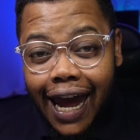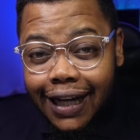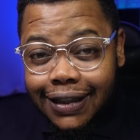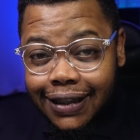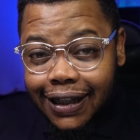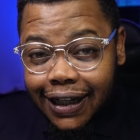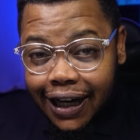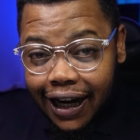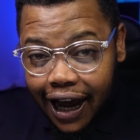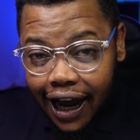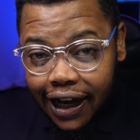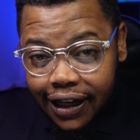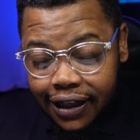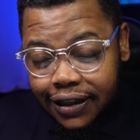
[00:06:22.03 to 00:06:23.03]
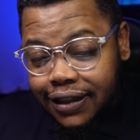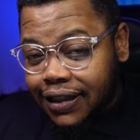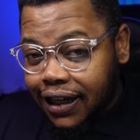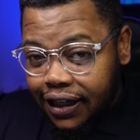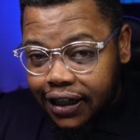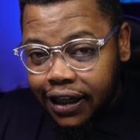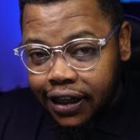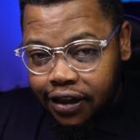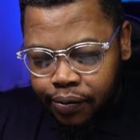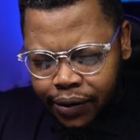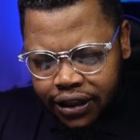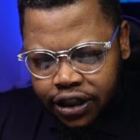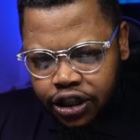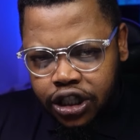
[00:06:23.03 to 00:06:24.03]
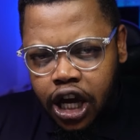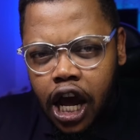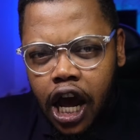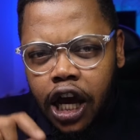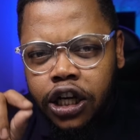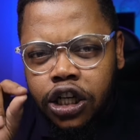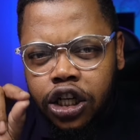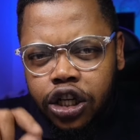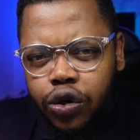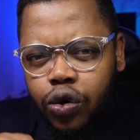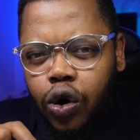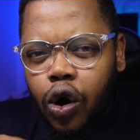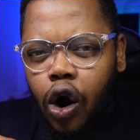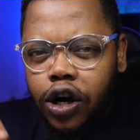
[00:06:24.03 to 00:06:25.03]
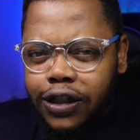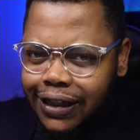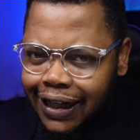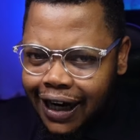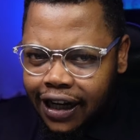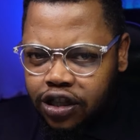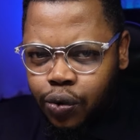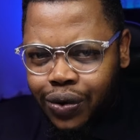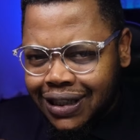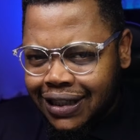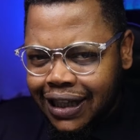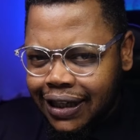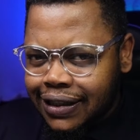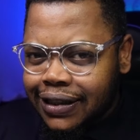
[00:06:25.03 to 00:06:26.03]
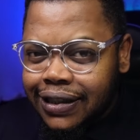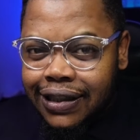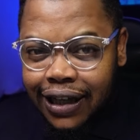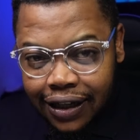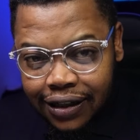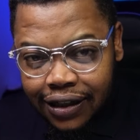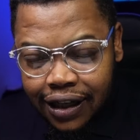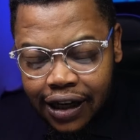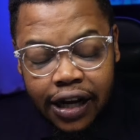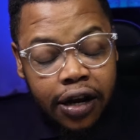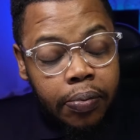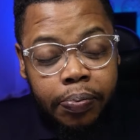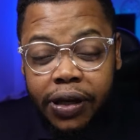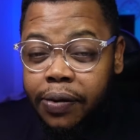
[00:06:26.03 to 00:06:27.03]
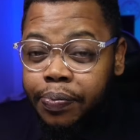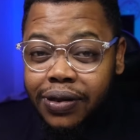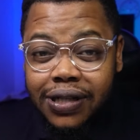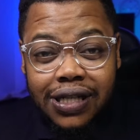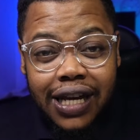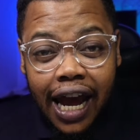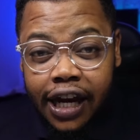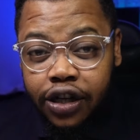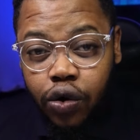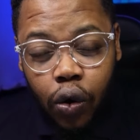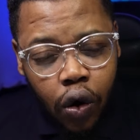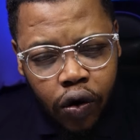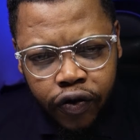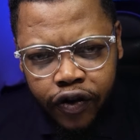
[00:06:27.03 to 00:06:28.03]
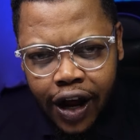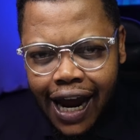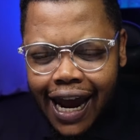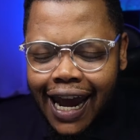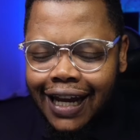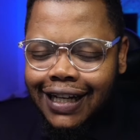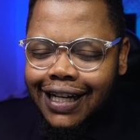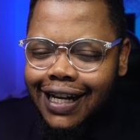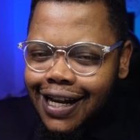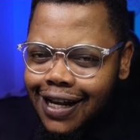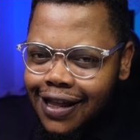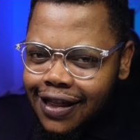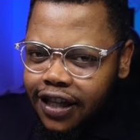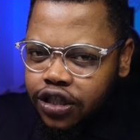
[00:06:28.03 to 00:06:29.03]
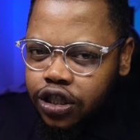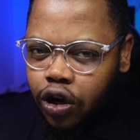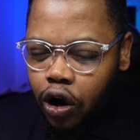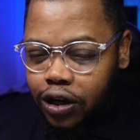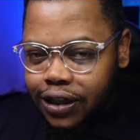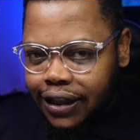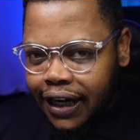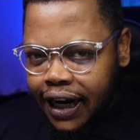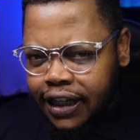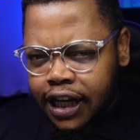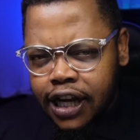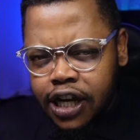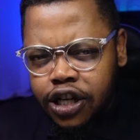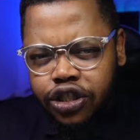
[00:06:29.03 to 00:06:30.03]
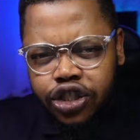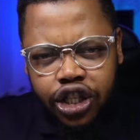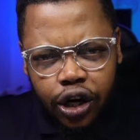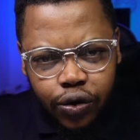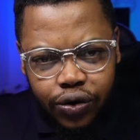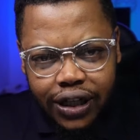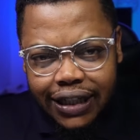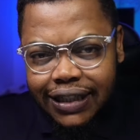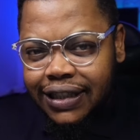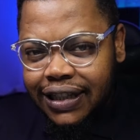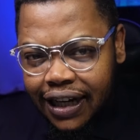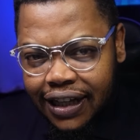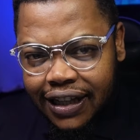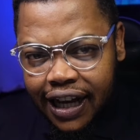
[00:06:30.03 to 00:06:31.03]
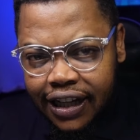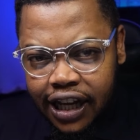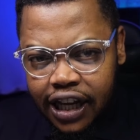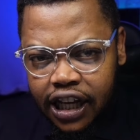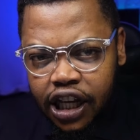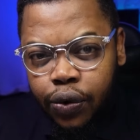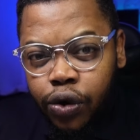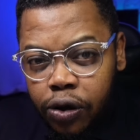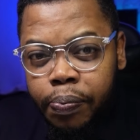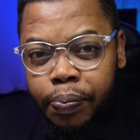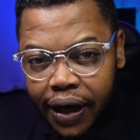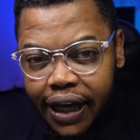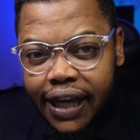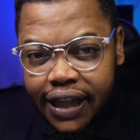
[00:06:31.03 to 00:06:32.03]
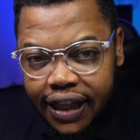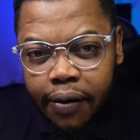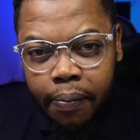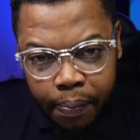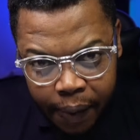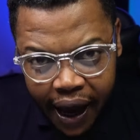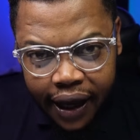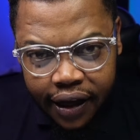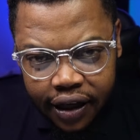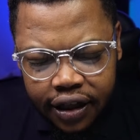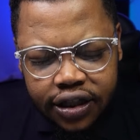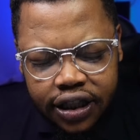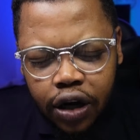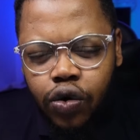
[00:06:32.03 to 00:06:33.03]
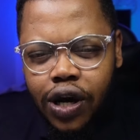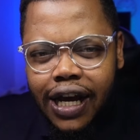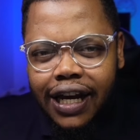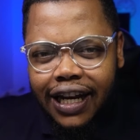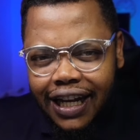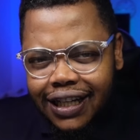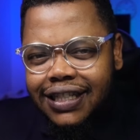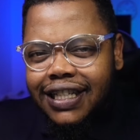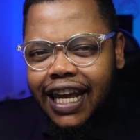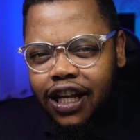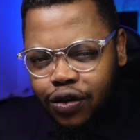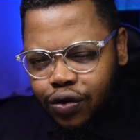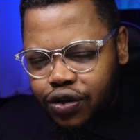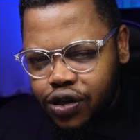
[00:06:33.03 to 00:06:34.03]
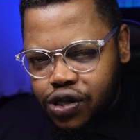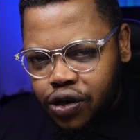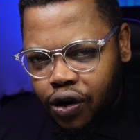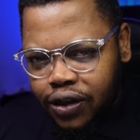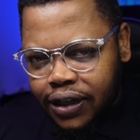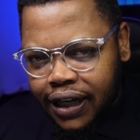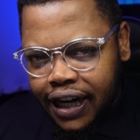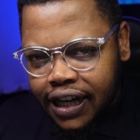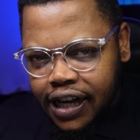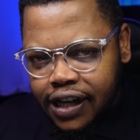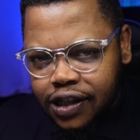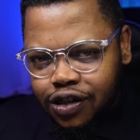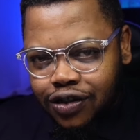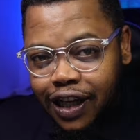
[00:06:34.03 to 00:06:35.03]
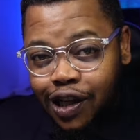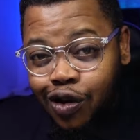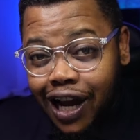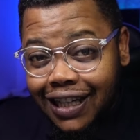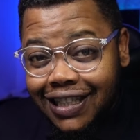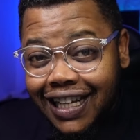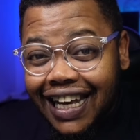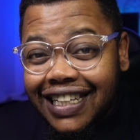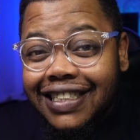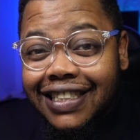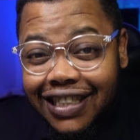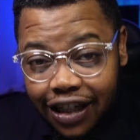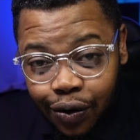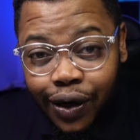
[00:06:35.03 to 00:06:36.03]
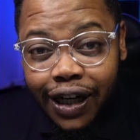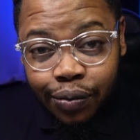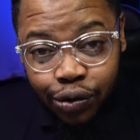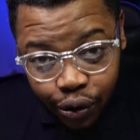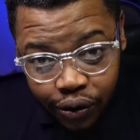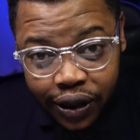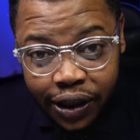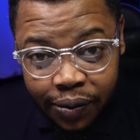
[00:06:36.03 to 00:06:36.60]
as the client said in the message, a new contract was then sent, people signed off, and in this contract, Jody said that he will pay them back. So let's get to this contract so that you guys can see what I'm talking